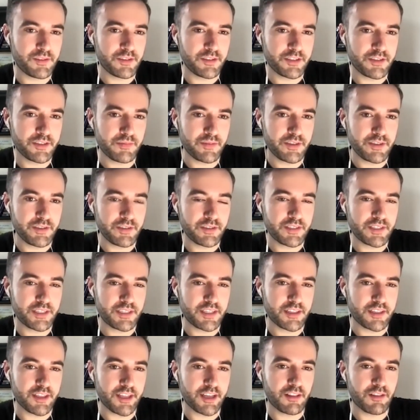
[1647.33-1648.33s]
you should be
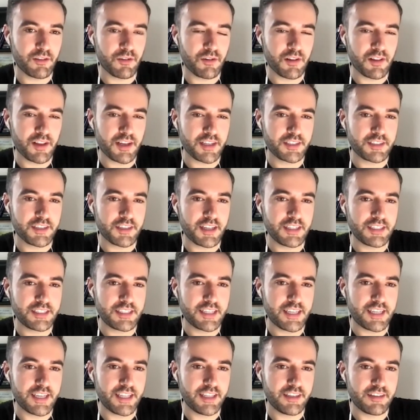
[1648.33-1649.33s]
using like localized
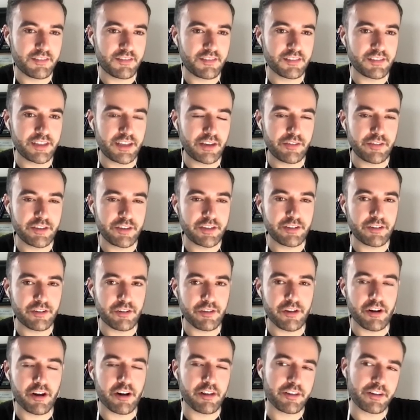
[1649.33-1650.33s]
content in different languages,
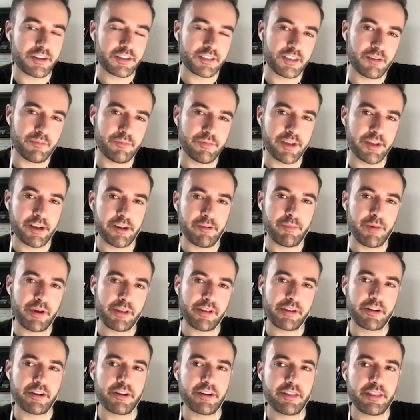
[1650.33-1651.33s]
or are there some that are
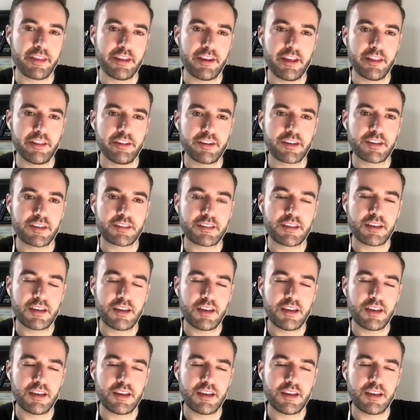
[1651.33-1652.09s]
better than others?